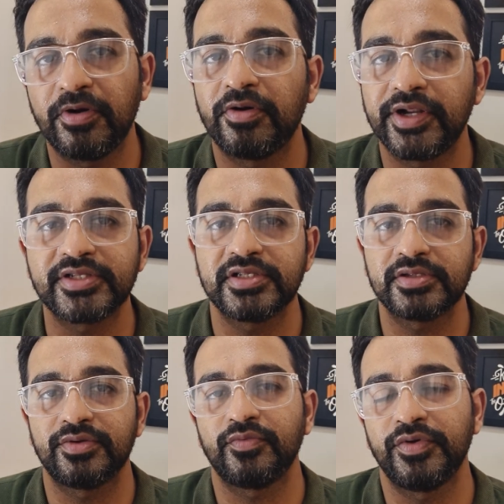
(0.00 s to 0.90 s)
periodontics
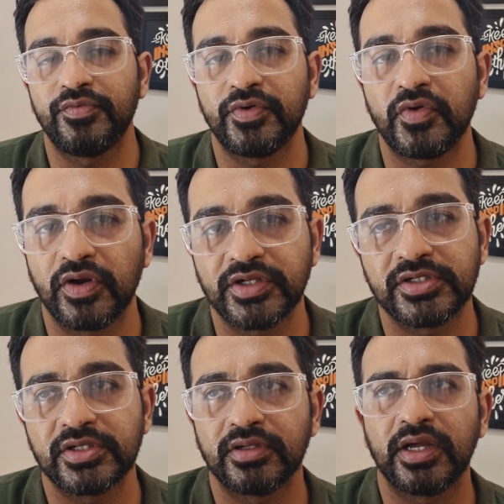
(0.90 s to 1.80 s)
in one
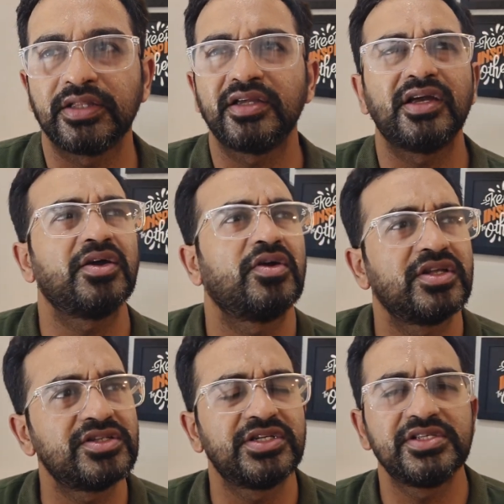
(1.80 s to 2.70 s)
college. I think I
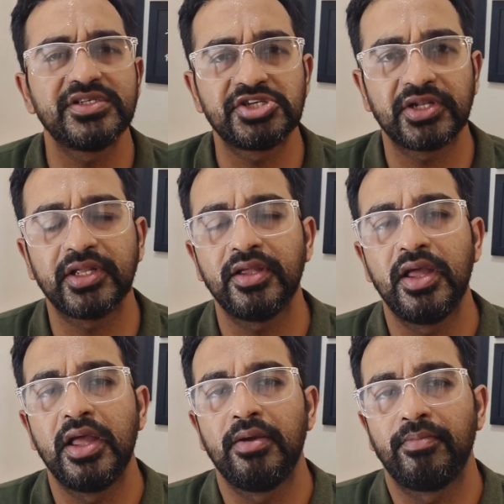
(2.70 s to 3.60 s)
got in GDC Chennai.
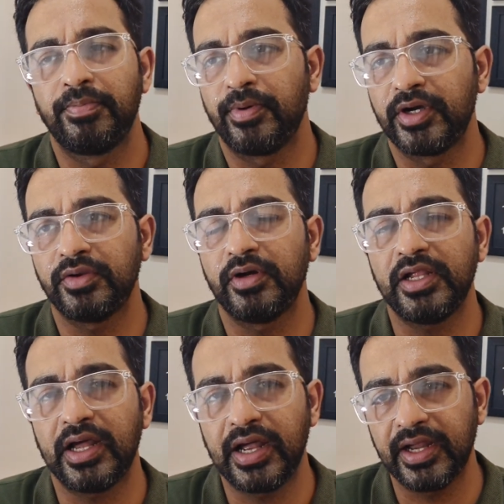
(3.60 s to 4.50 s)
But
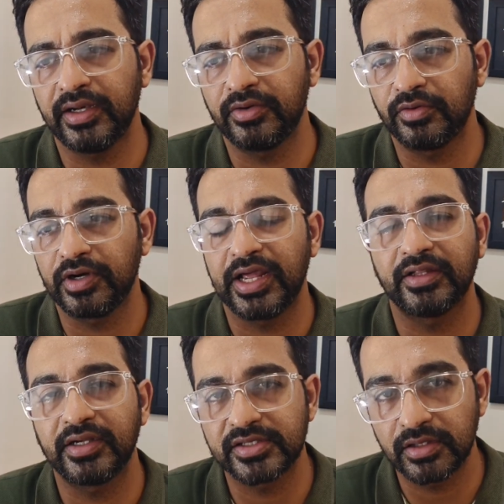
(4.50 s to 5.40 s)
particularly, I don't
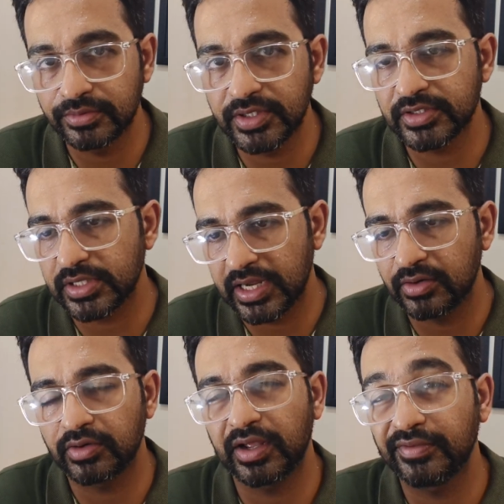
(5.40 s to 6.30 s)
like that subject. I
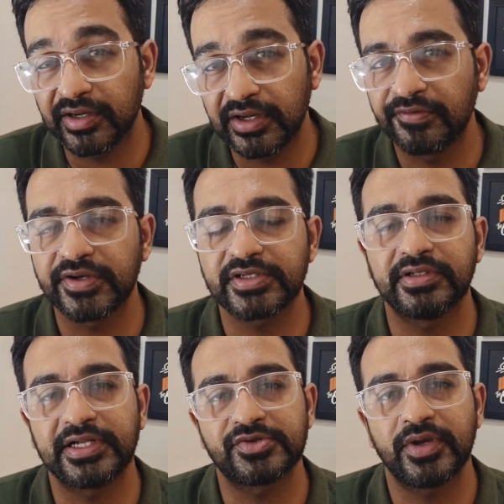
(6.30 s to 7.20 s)
don't have that
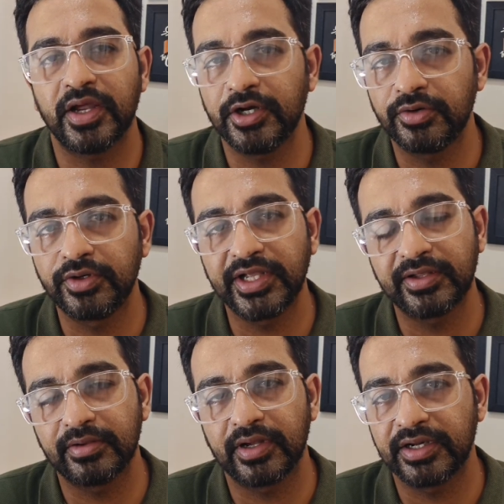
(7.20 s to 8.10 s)
interest. That's why I
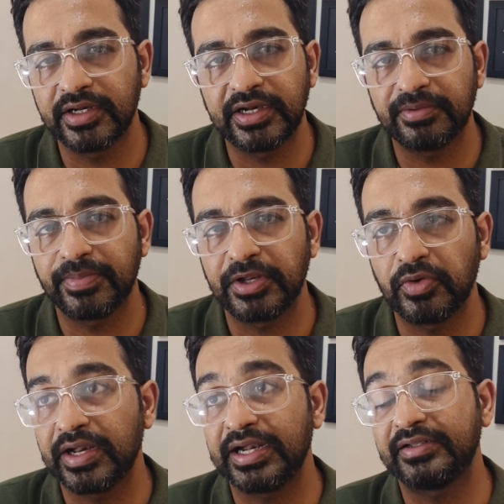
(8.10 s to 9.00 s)
didn't take
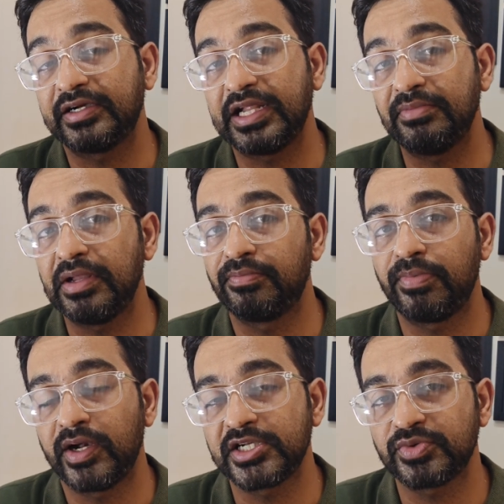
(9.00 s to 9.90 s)
perio. And at that time,
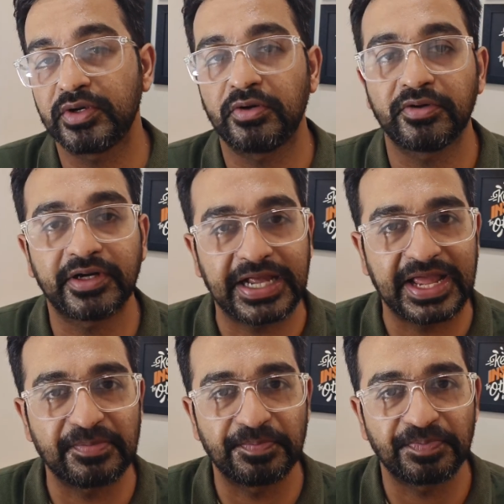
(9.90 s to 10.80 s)
implants were not that
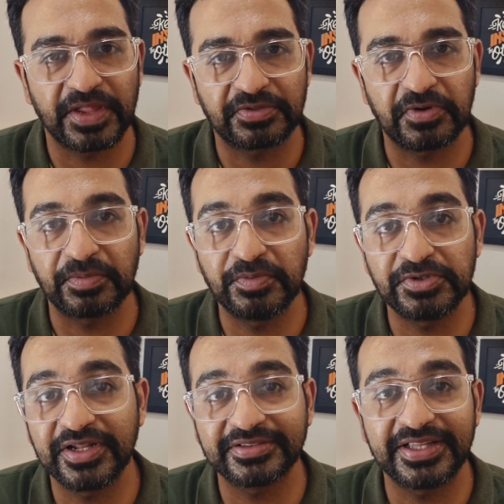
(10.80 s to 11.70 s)
hype. So, abhi
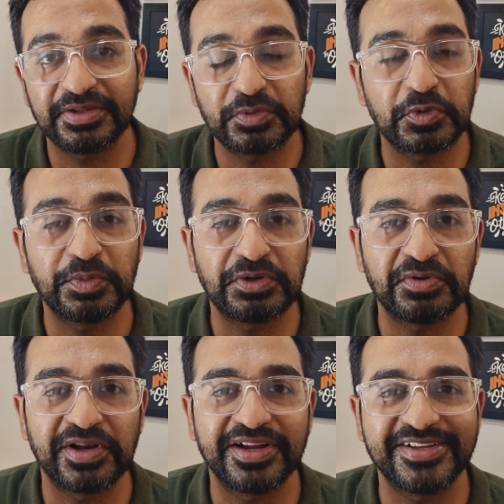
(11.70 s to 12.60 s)
mujhe lagta hai ki mujhe
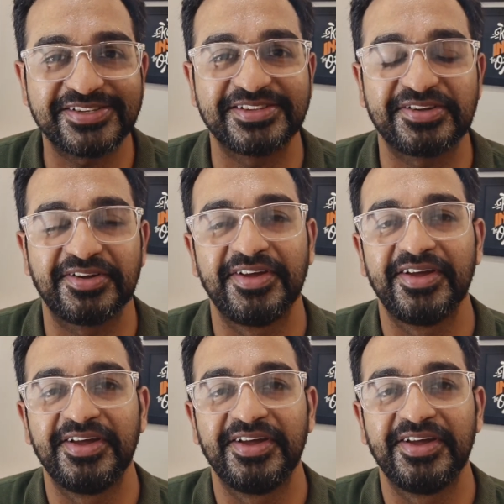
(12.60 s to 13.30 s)
perio kar lena chahiye tha.